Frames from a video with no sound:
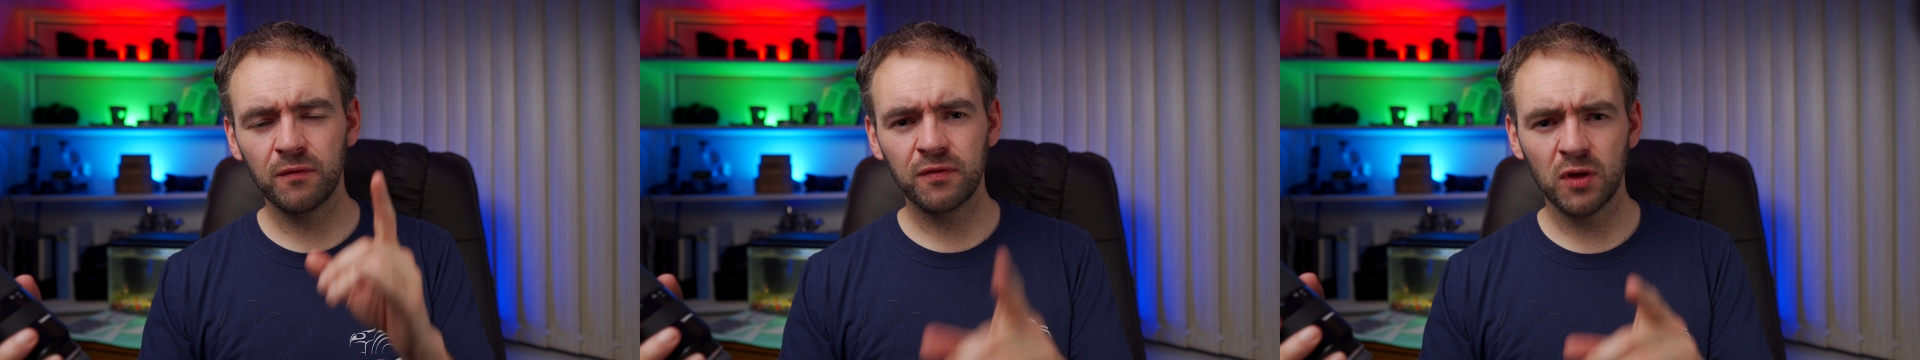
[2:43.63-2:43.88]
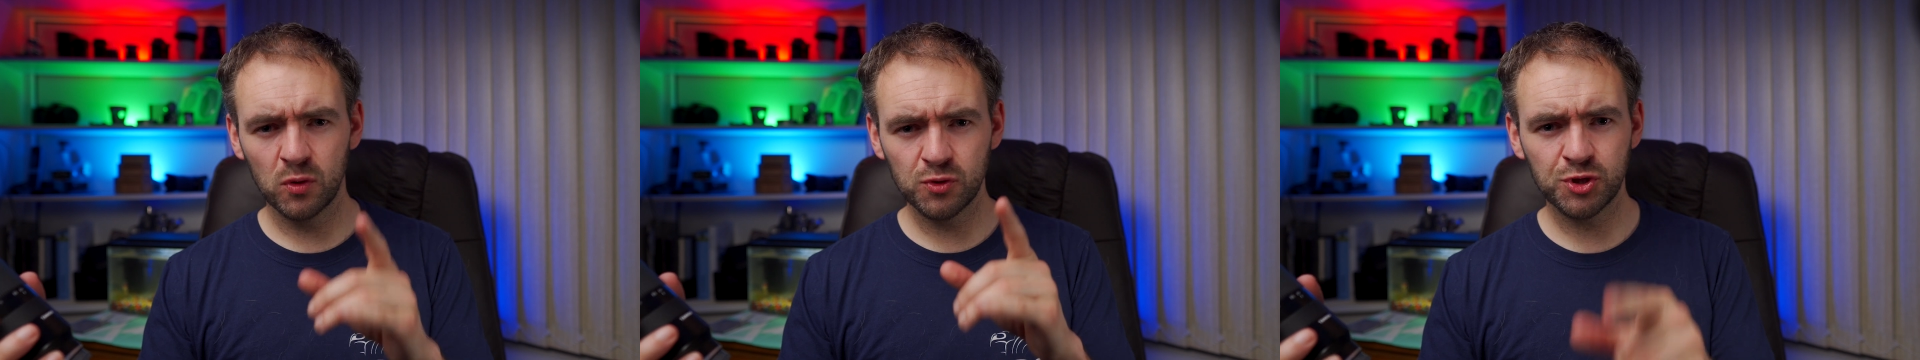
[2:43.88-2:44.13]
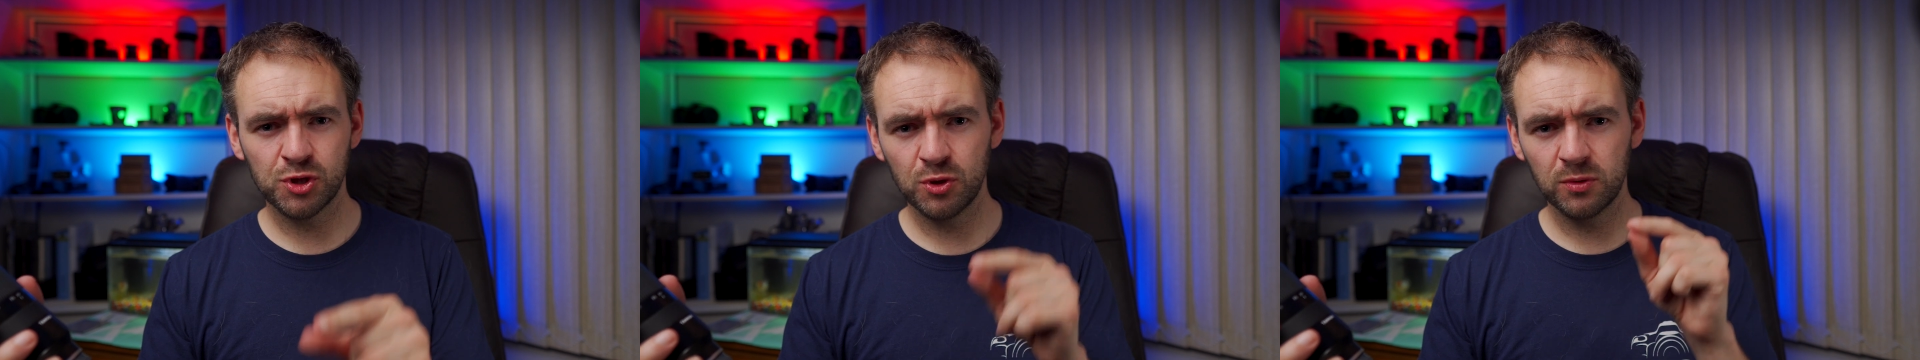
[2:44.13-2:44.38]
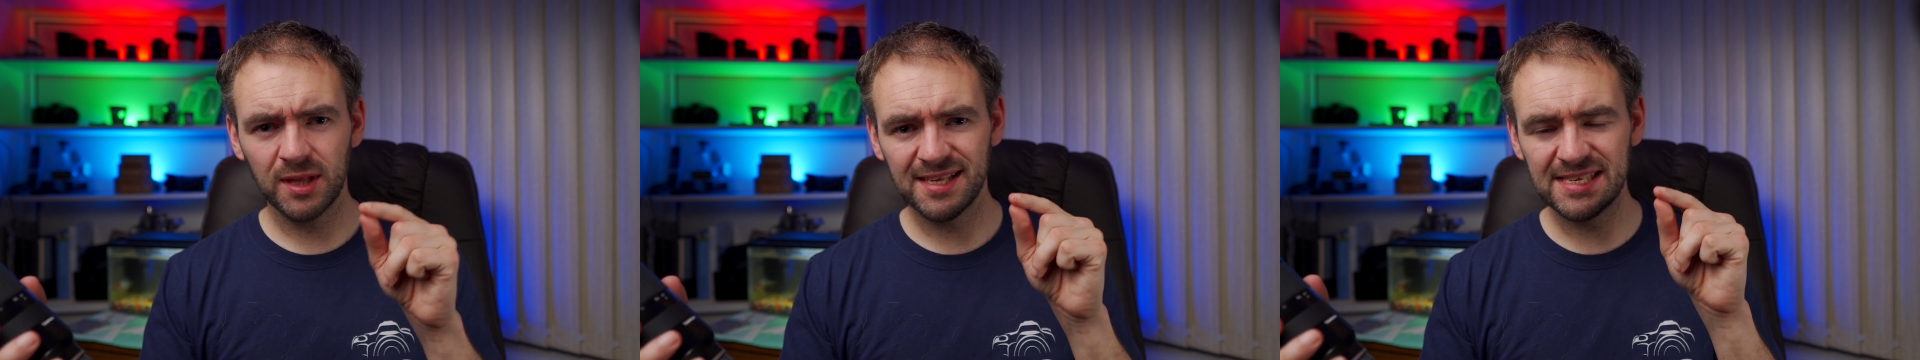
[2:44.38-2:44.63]
of those
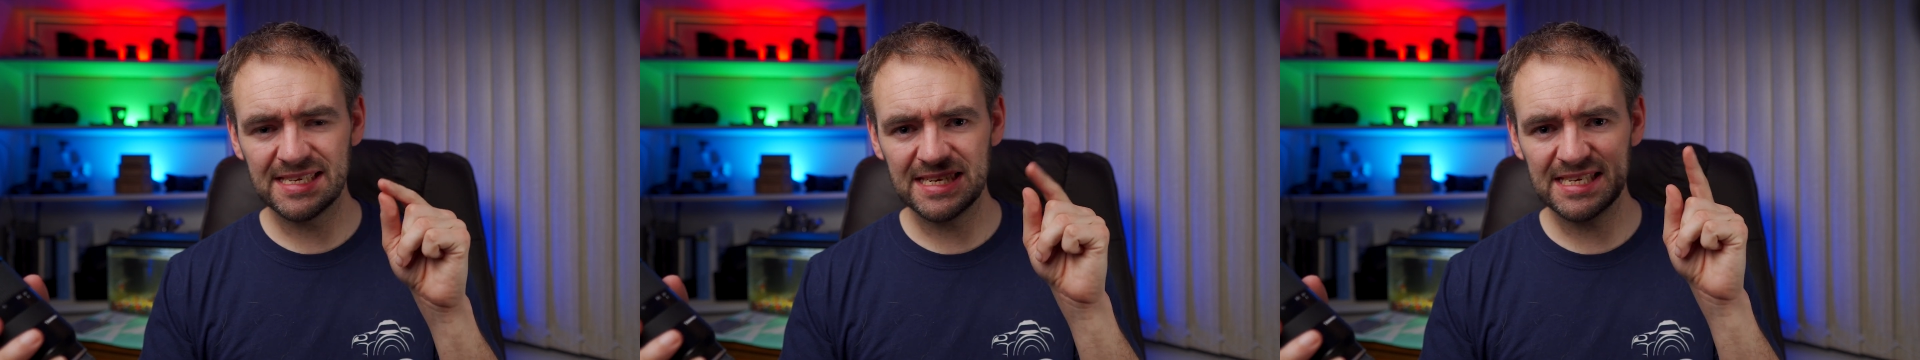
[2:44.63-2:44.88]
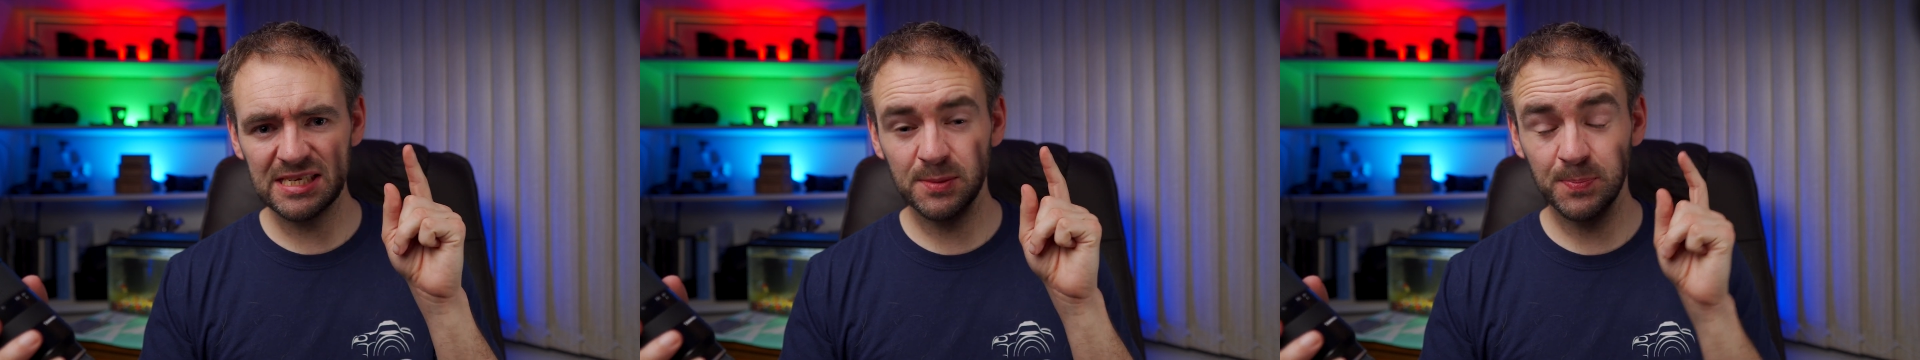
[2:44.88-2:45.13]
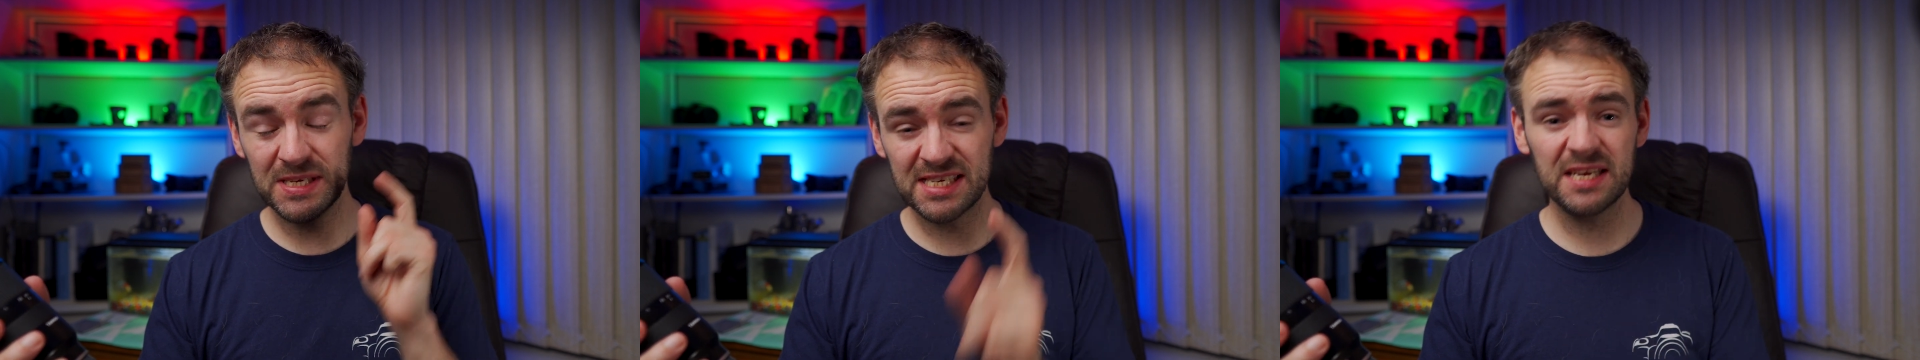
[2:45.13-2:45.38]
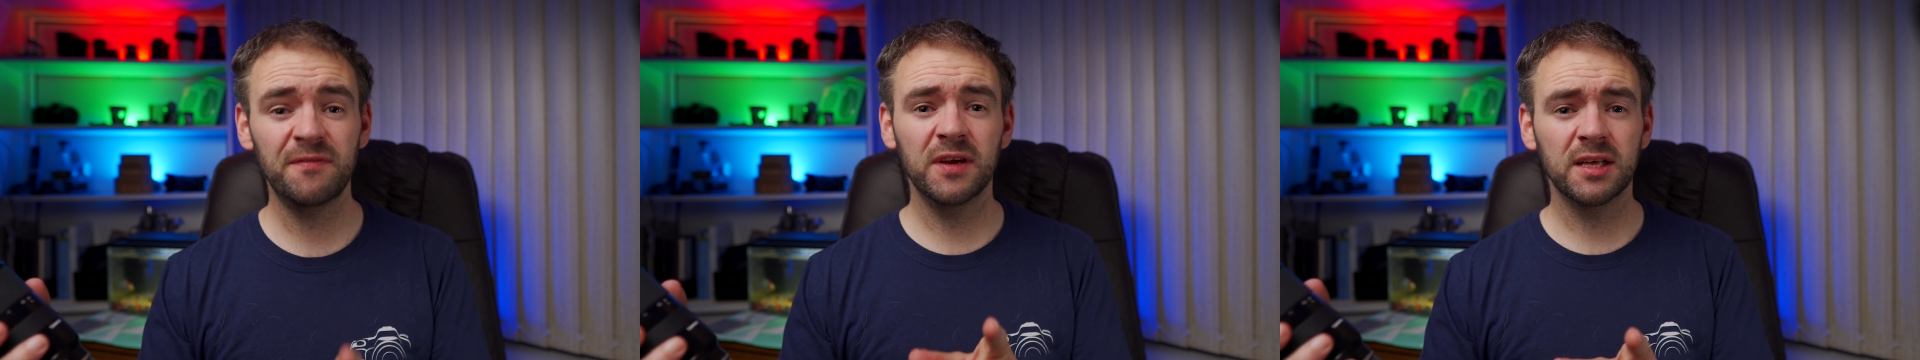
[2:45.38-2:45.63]
two lenses
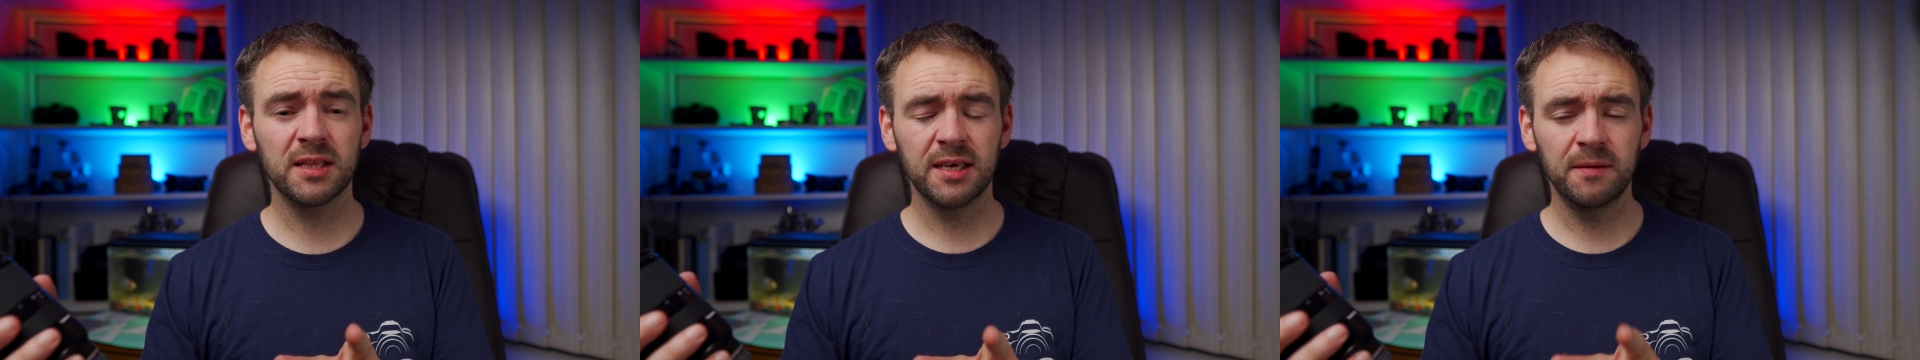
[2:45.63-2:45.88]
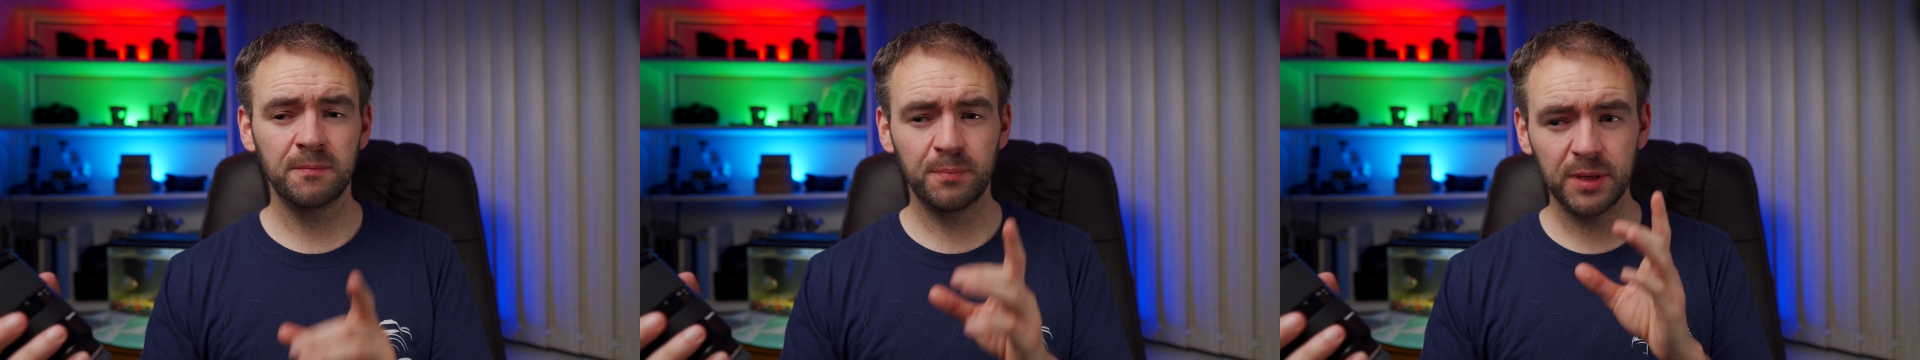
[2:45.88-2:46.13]
specifically,